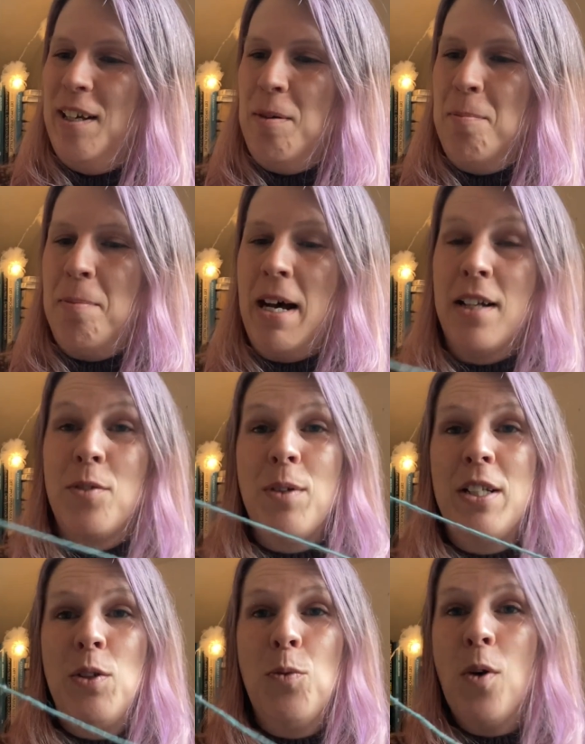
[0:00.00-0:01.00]
But
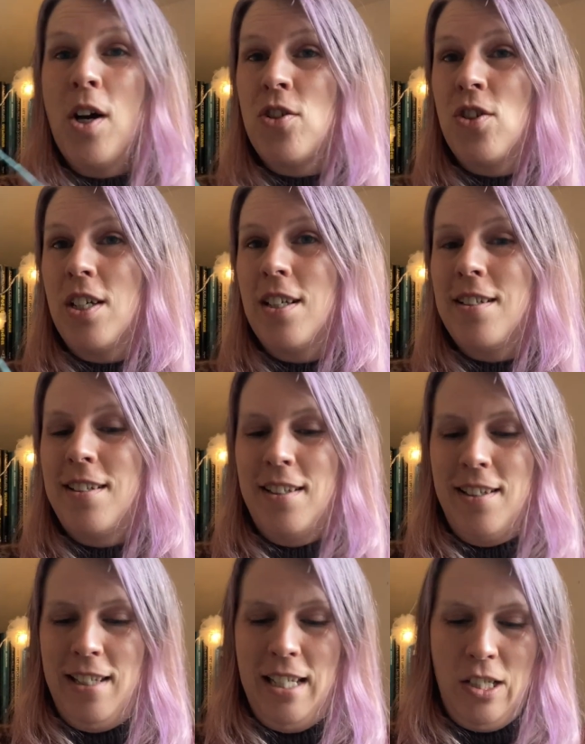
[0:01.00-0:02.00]
when you wash it,
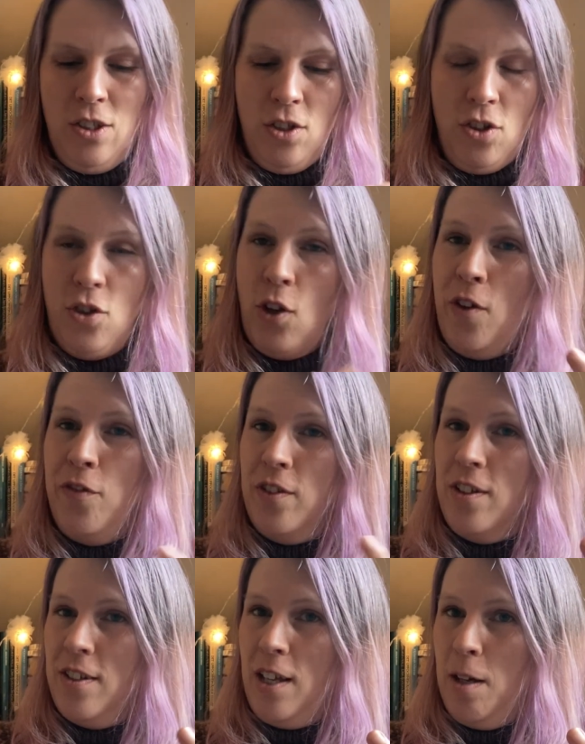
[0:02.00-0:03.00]
it just
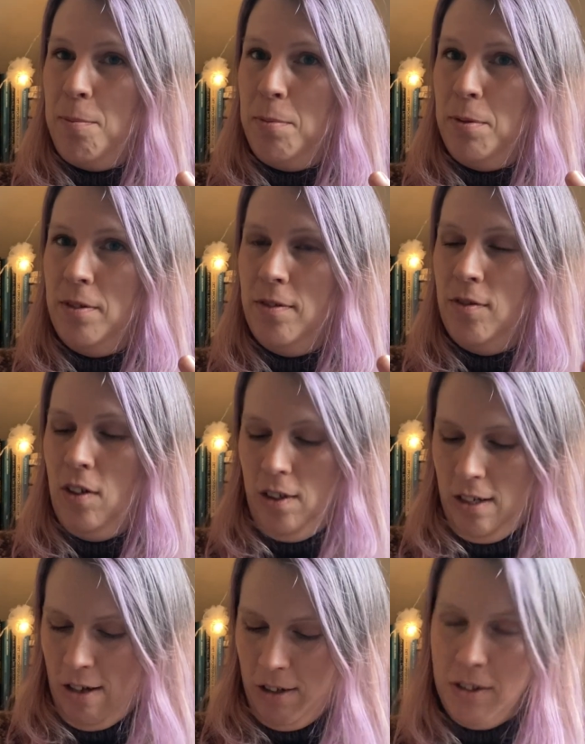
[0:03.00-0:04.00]
softens up a
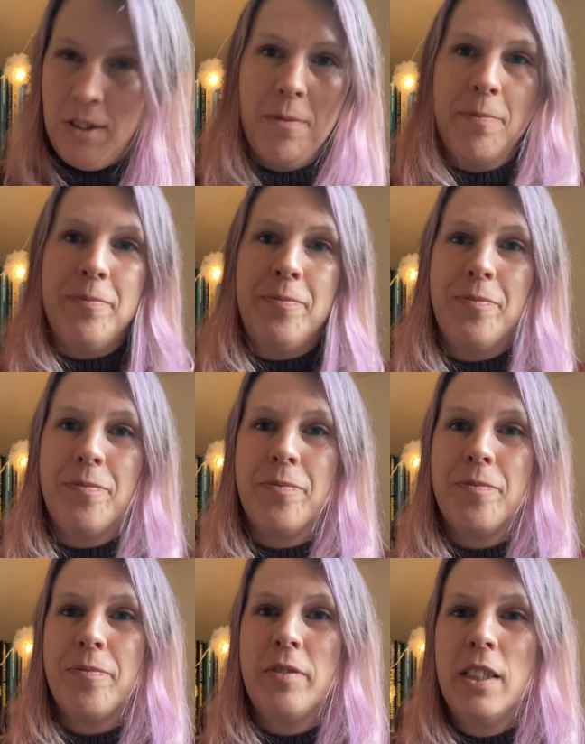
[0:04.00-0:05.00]
lot.
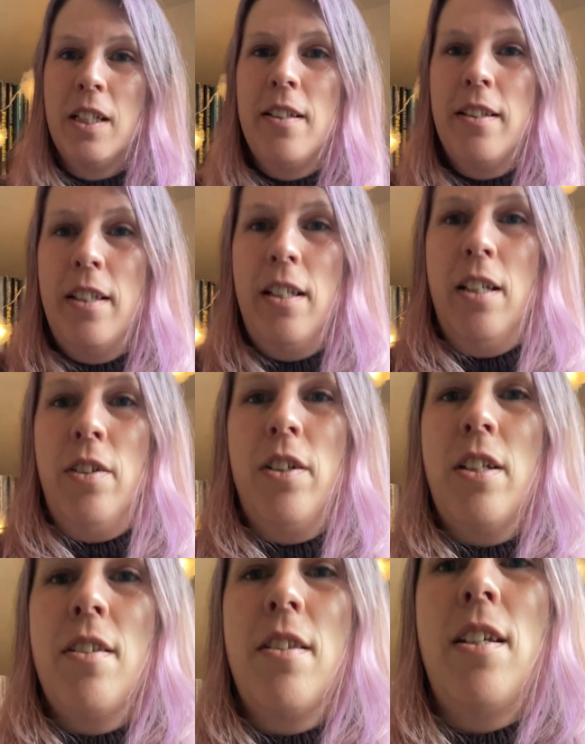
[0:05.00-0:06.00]
See, here you
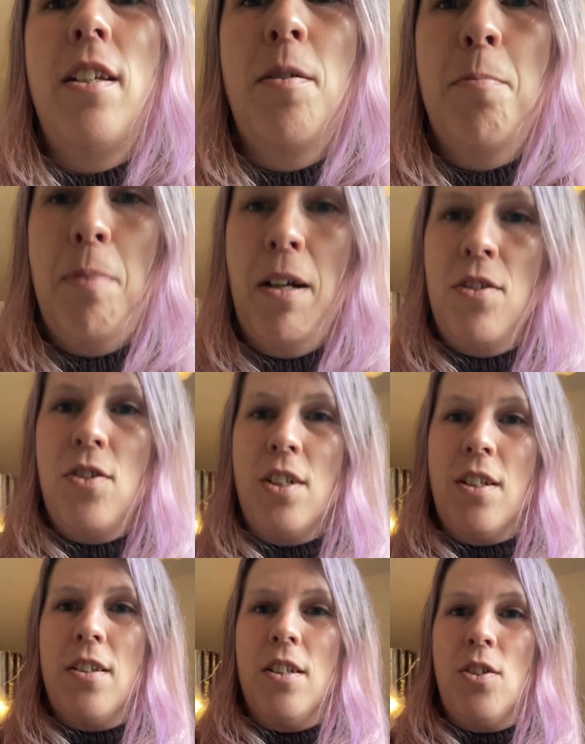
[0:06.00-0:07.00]
can see the
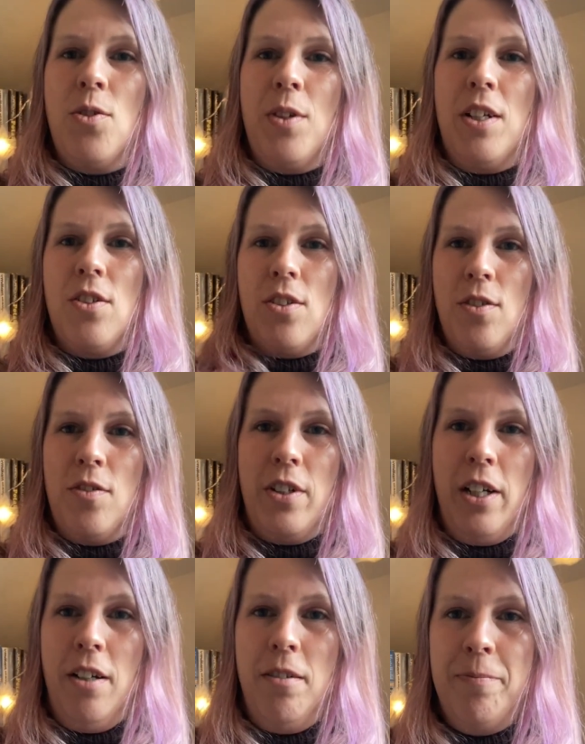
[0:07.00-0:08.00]
bunching situation over
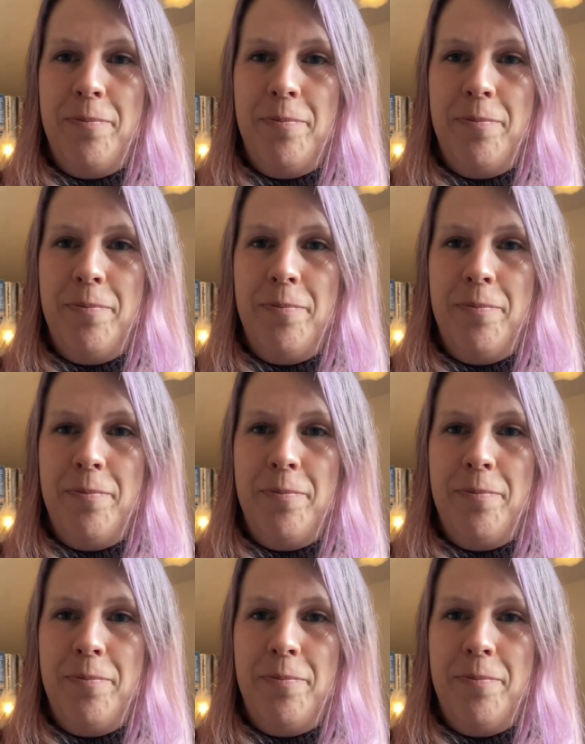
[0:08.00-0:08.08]
here.